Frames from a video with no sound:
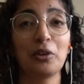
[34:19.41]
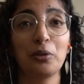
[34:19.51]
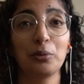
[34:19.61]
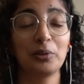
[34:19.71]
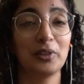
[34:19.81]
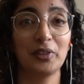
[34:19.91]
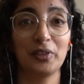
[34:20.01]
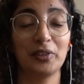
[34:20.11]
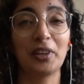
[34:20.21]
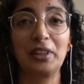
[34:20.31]
I know this
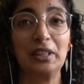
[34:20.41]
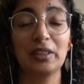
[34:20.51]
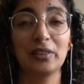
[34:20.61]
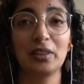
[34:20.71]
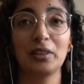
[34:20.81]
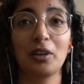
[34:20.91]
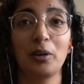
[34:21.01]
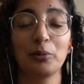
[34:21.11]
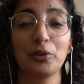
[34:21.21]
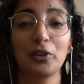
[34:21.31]
is not an easy
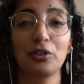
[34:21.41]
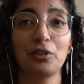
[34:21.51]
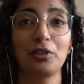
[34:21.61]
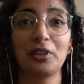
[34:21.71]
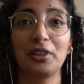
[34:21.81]
conversation,